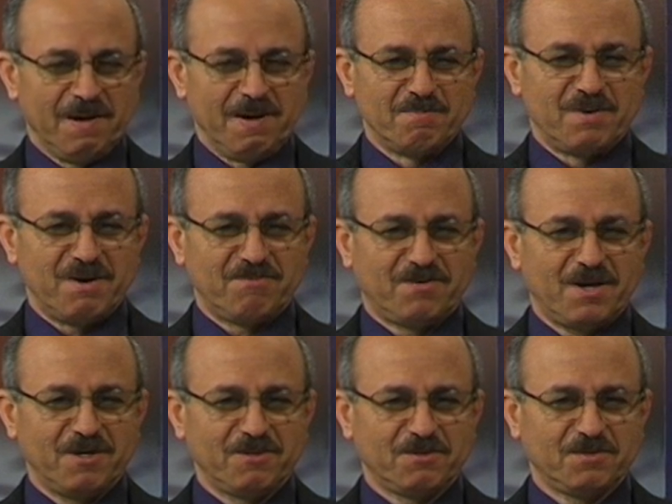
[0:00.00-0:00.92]
And my
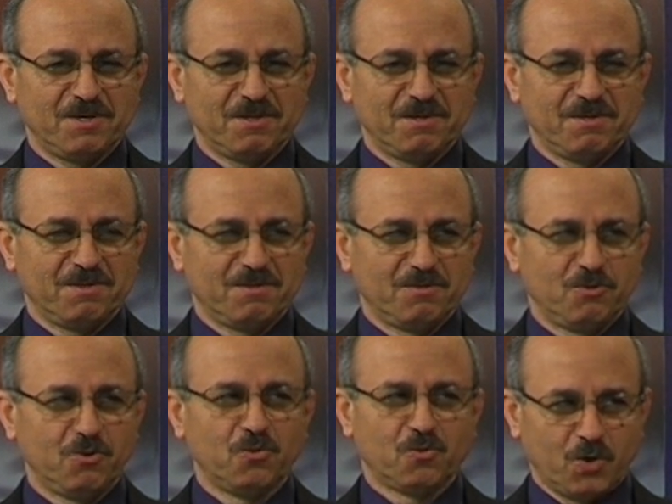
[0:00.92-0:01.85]
father said,
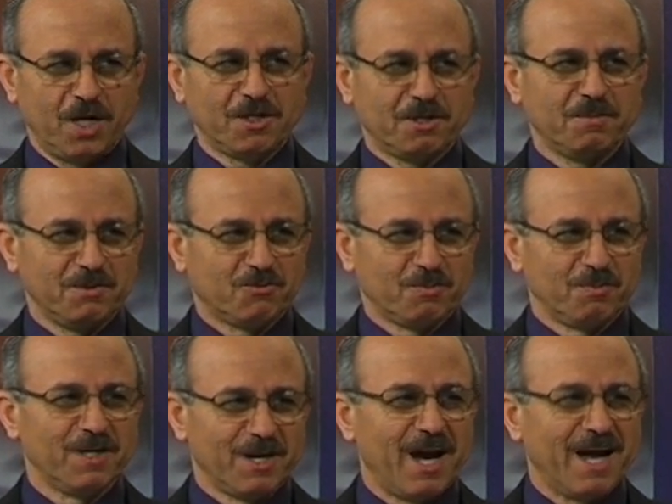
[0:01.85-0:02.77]
do you want him to be
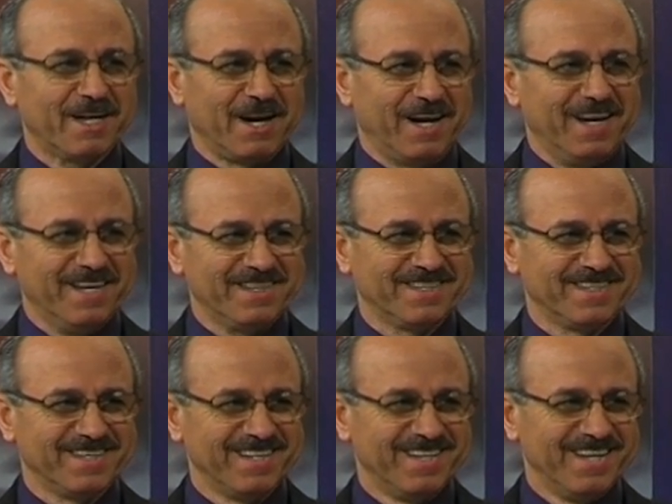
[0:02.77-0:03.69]
like us?
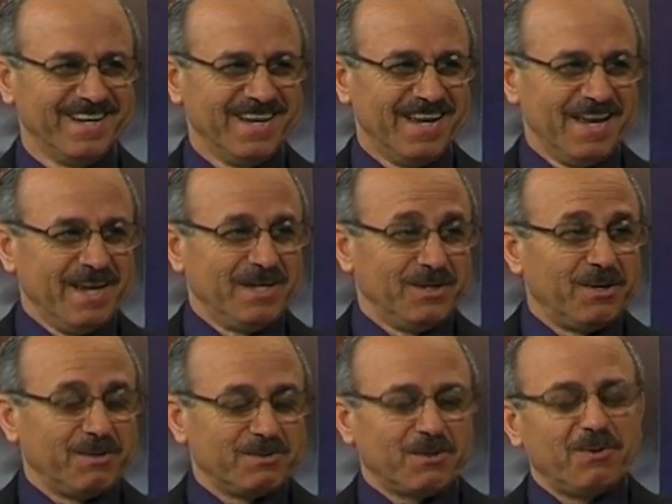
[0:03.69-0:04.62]

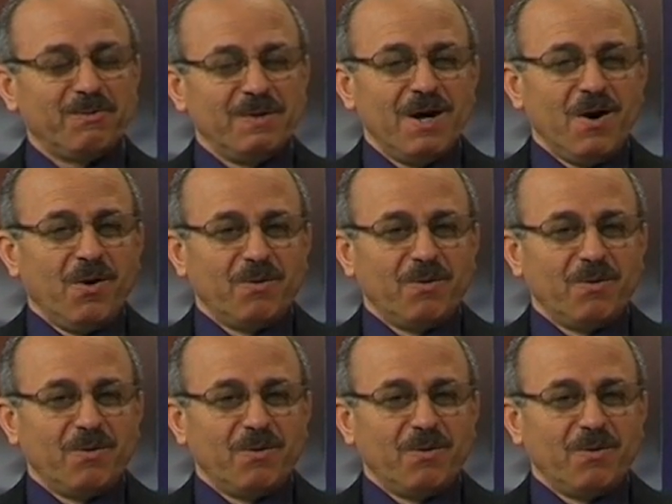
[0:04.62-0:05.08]
So